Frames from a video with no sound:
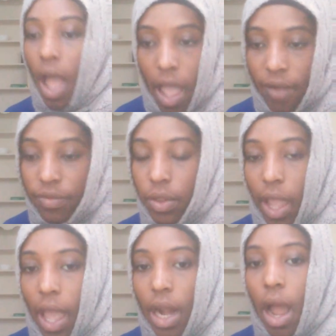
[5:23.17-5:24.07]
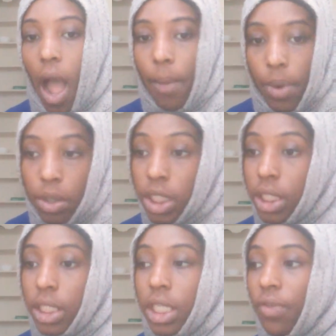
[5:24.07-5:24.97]
after that, I
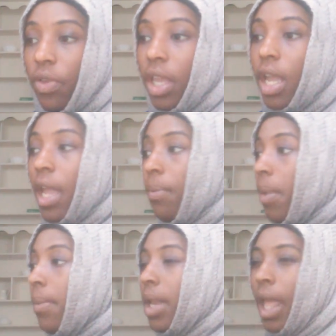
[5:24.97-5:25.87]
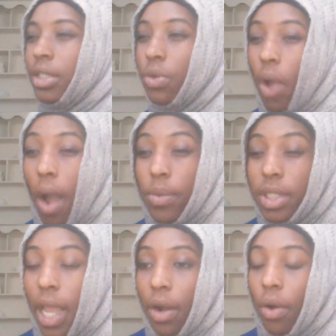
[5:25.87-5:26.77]
purchased the TV, and maybe like 2
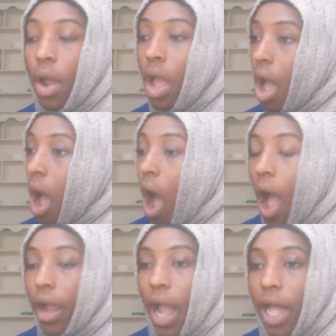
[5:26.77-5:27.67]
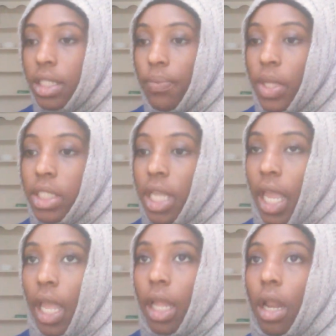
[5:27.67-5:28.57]
hours later, I got something
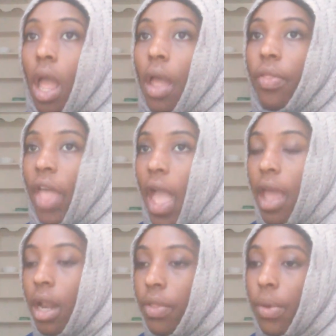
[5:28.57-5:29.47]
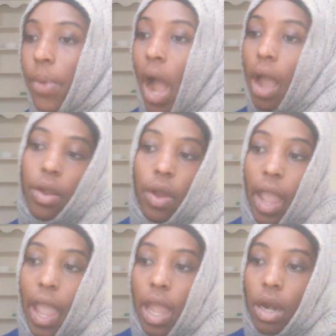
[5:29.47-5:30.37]
saying that the buyer
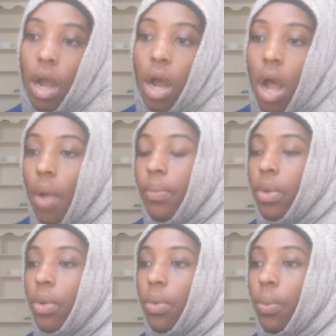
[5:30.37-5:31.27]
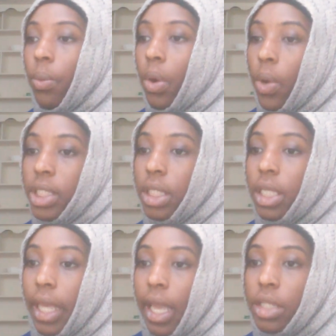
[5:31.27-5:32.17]
had requested
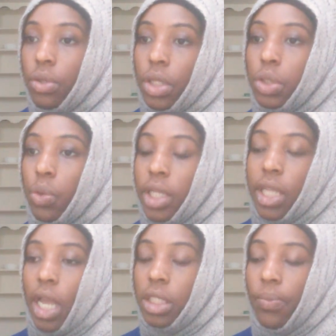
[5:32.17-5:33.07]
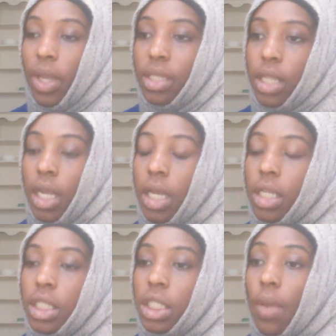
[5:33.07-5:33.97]
to cancel the transaction because they
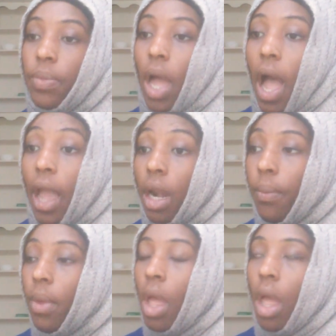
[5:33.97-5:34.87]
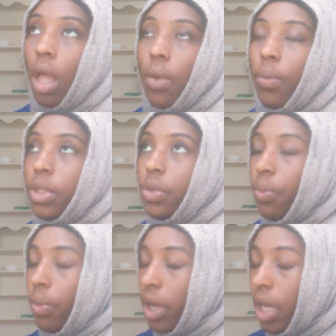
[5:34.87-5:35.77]
couldn't ship the item, which
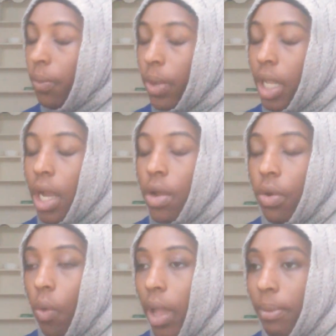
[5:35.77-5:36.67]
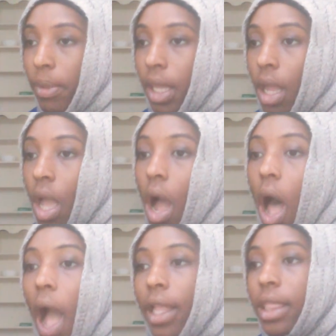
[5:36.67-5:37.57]
really, really annoyed me.
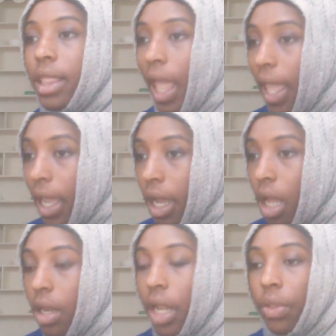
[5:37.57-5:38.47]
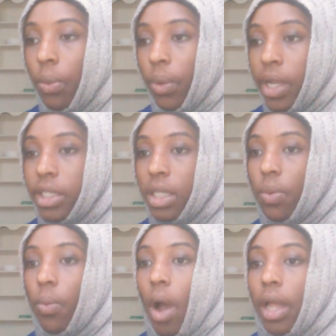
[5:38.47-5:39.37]
I think that the
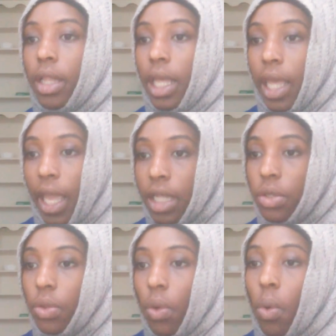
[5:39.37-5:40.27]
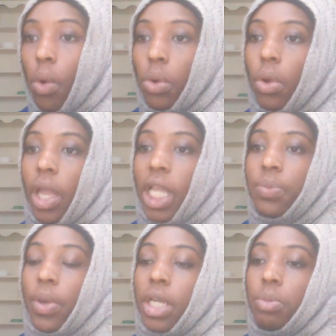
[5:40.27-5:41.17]
reason why they canceled the order
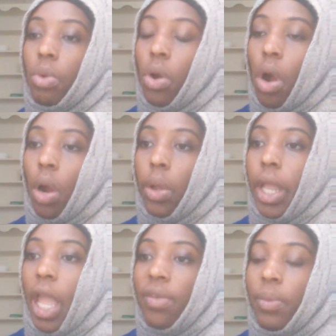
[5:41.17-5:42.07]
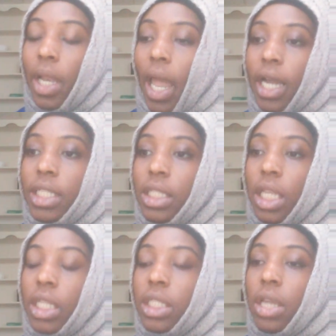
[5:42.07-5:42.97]
is because Mercari gave me like a
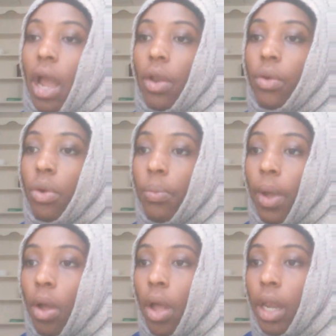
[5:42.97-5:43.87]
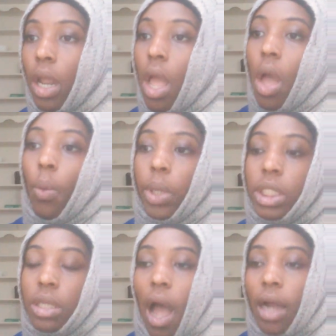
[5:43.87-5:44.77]
$6 coupon,
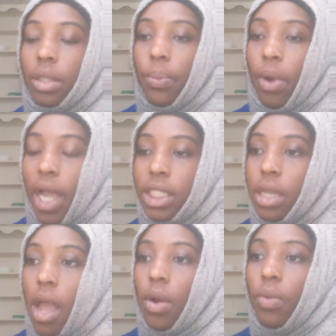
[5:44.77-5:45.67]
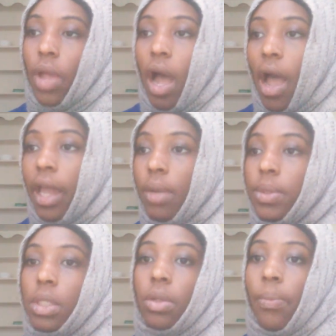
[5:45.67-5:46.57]
which knocked the price down on the item.
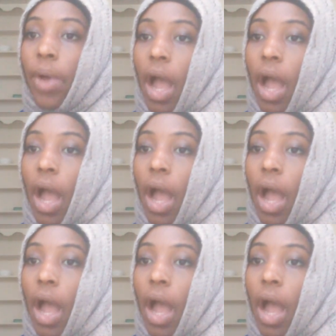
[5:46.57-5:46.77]
So the